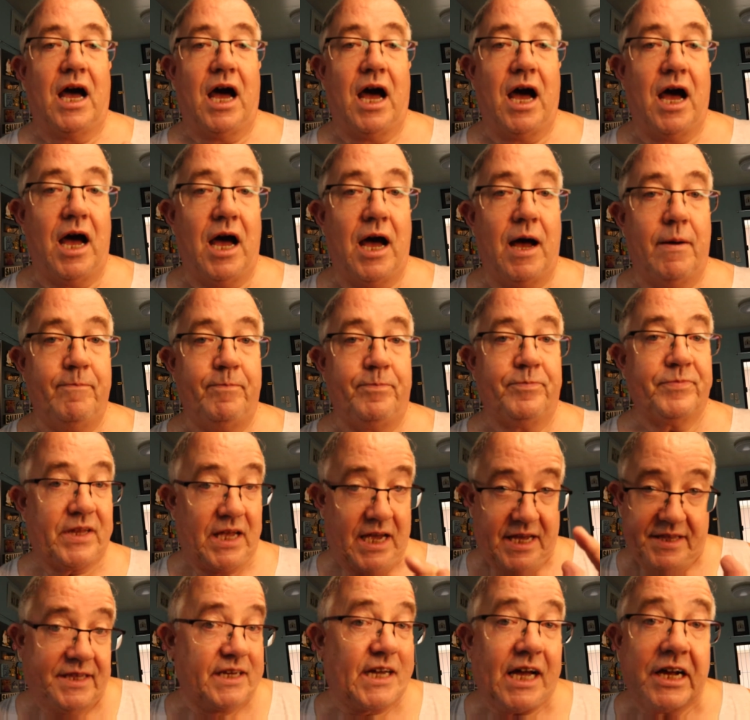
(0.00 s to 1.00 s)
Um,
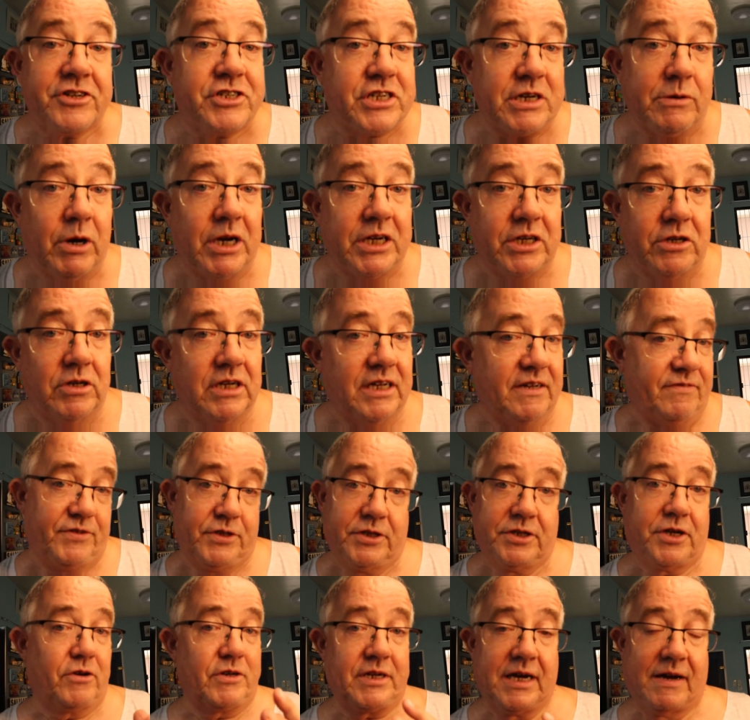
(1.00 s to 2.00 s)
in the country where you live.
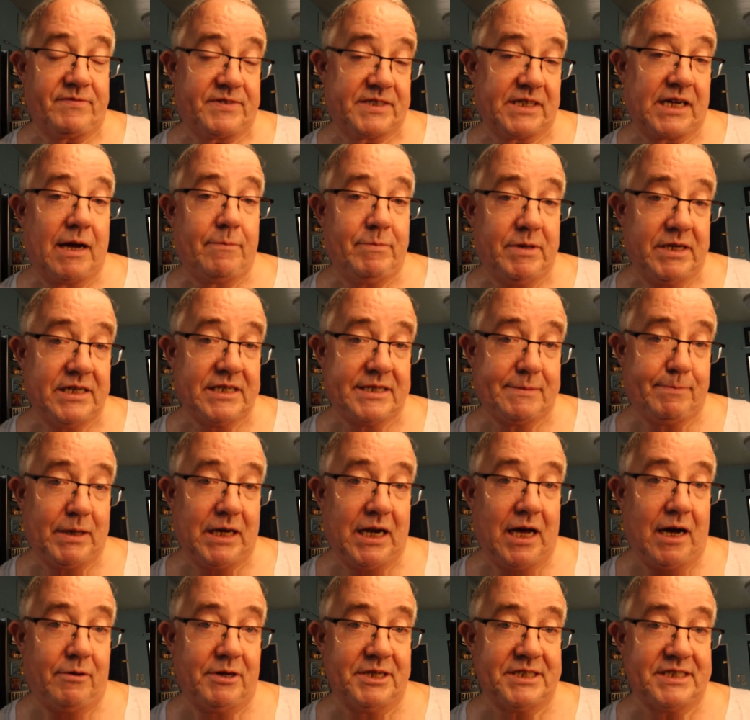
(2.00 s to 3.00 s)
You don't have to come here to
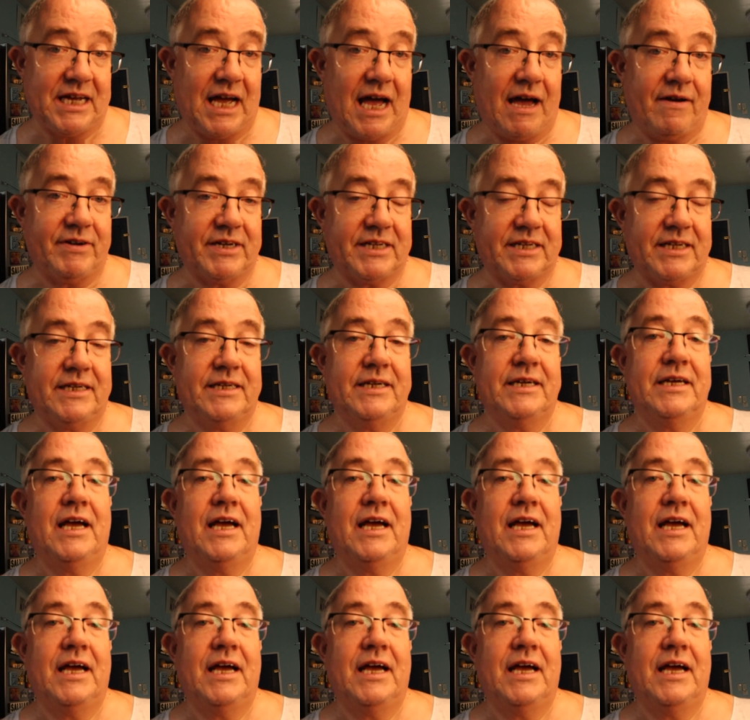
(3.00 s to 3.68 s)
Palawan to have it.